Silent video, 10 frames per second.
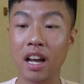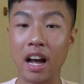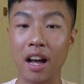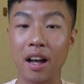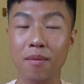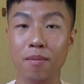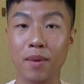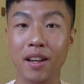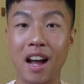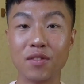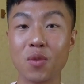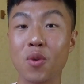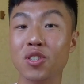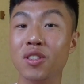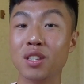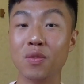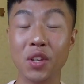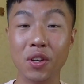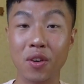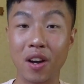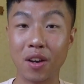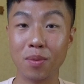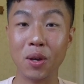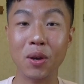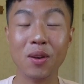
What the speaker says: But after watching this video, I hope you